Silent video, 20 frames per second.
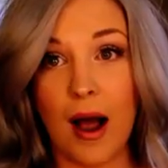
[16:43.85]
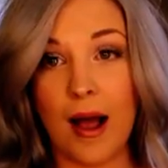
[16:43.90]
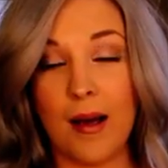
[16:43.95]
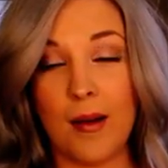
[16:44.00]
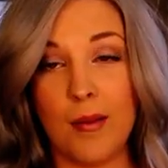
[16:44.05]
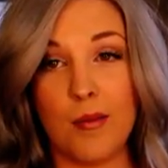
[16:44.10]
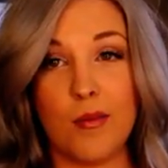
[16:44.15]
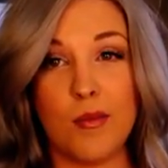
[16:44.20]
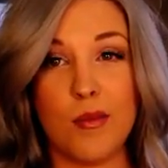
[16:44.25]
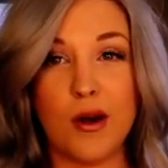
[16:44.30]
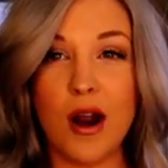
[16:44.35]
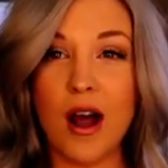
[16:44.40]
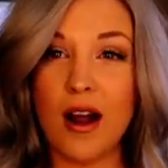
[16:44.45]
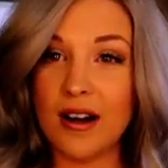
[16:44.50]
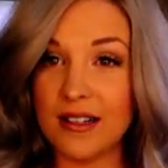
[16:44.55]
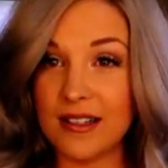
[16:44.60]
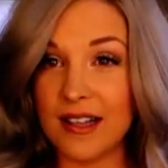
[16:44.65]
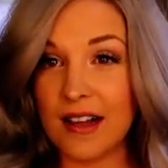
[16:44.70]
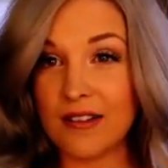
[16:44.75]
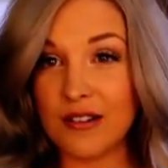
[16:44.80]
I'm
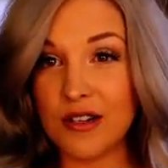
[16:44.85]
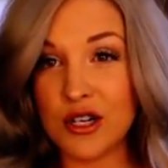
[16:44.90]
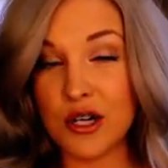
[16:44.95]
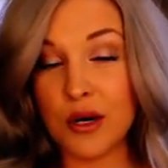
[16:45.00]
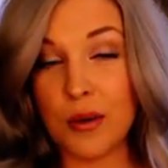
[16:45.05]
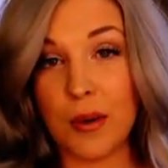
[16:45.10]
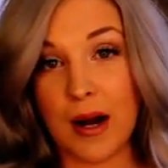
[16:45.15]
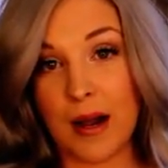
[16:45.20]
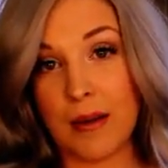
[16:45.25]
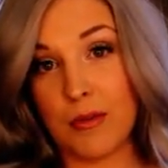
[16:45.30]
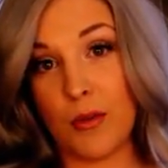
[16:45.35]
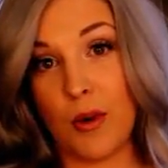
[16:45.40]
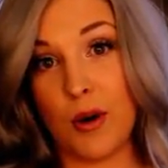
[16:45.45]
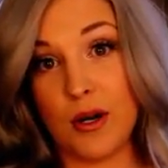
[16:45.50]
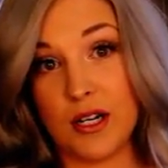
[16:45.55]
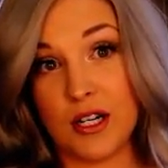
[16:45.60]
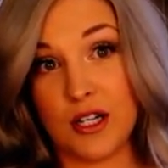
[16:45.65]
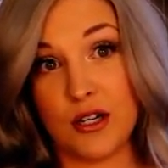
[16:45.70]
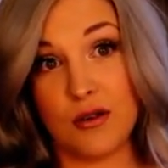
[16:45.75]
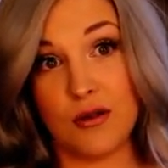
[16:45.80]
not exactly sure what I'm
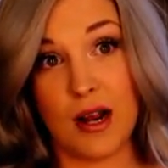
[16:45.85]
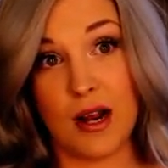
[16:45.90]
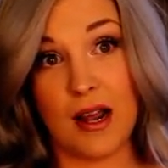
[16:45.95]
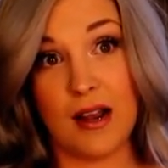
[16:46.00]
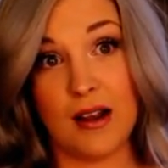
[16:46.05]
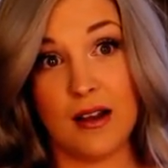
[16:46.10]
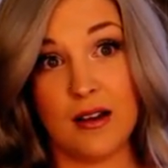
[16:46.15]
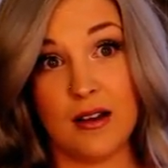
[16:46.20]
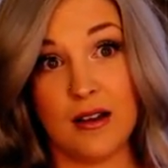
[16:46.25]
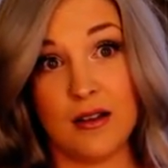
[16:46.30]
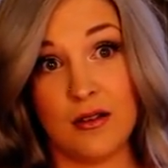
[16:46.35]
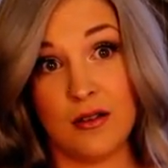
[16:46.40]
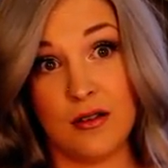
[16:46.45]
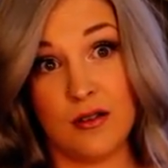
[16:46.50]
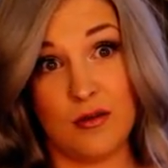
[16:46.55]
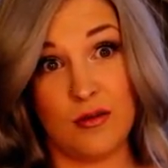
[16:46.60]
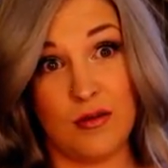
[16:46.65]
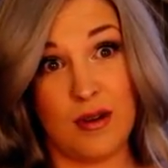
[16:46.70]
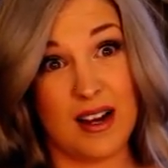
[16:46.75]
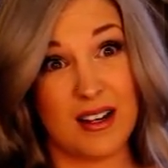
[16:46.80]
going to do
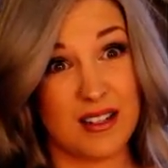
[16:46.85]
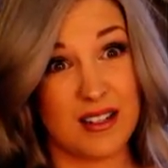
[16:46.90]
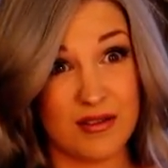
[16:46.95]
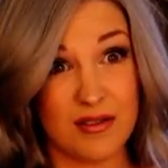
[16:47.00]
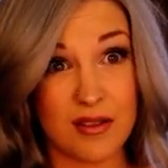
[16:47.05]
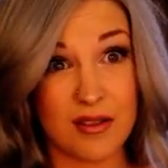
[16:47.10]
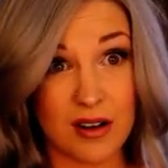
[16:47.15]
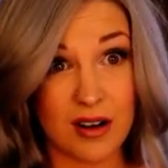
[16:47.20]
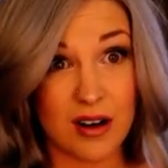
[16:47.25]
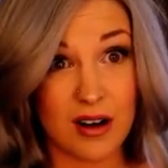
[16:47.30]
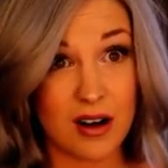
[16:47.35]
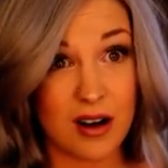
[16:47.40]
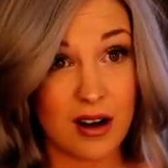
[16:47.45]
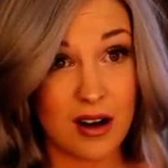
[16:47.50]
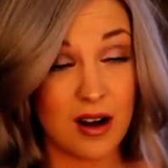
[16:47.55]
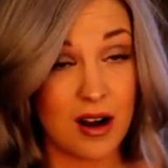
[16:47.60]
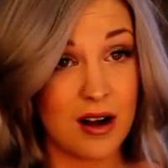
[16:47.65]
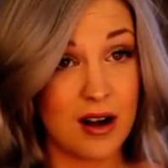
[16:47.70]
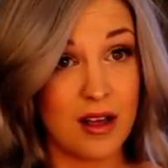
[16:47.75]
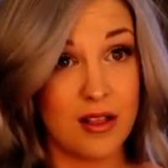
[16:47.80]
next for
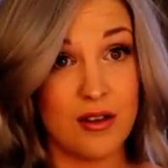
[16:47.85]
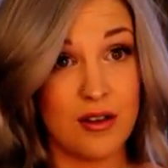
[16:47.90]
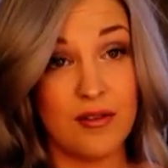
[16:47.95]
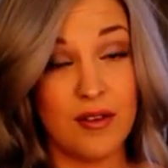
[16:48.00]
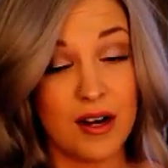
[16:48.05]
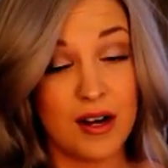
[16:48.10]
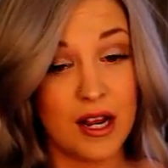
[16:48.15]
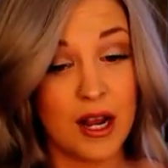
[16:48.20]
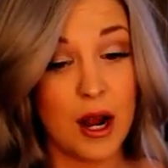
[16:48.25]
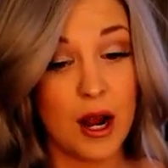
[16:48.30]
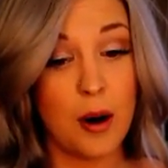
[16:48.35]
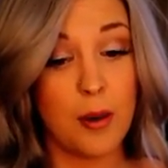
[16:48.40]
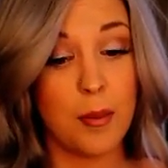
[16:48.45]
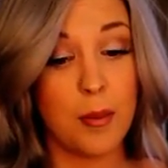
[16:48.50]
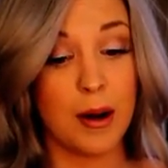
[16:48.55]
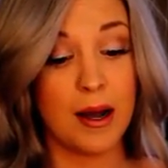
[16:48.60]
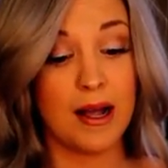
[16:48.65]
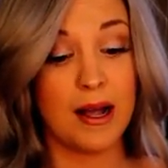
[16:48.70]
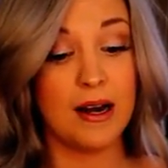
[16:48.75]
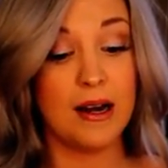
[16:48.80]
another video,
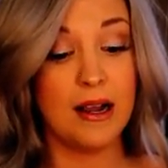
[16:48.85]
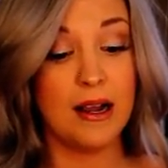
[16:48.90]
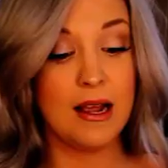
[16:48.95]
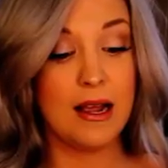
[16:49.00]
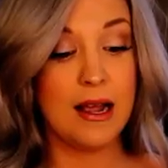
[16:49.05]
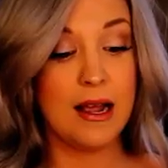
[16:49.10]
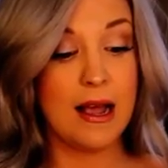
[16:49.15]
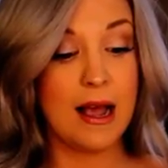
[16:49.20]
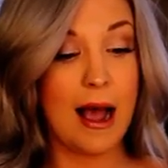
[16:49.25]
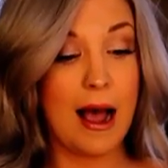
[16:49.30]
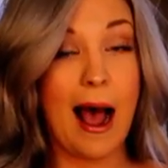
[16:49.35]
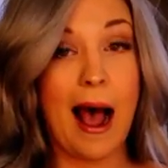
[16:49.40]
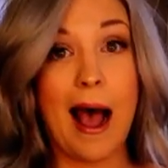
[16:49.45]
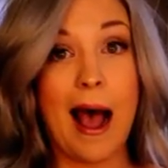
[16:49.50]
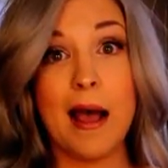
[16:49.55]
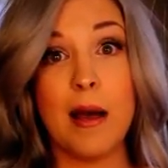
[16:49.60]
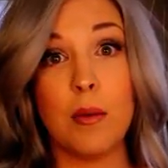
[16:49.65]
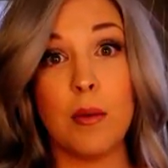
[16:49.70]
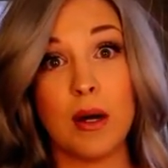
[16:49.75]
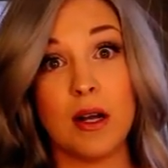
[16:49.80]
but
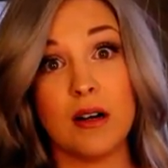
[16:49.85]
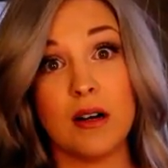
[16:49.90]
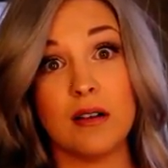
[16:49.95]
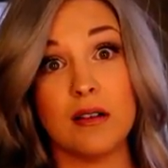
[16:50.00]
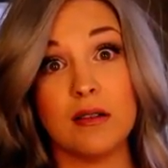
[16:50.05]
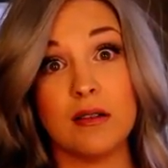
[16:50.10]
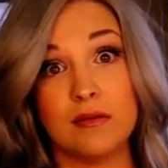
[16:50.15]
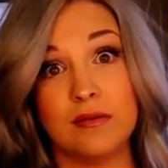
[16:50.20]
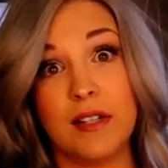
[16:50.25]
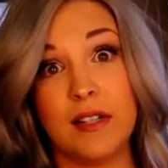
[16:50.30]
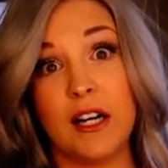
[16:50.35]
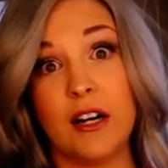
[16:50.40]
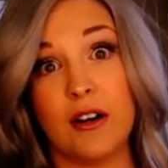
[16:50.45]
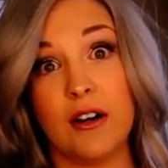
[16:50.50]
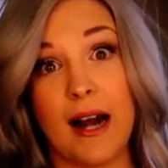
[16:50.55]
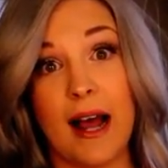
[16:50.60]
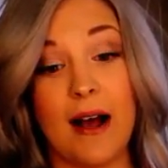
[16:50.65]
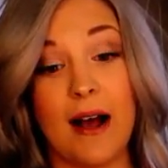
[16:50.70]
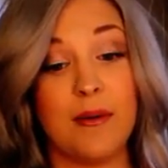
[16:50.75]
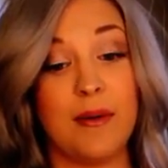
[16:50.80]
I will figure
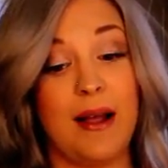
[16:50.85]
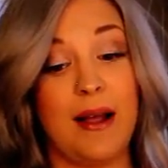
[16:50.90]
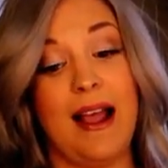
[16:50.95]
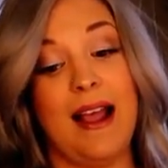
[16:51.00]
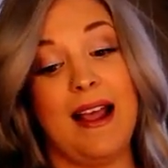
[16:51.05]
it out.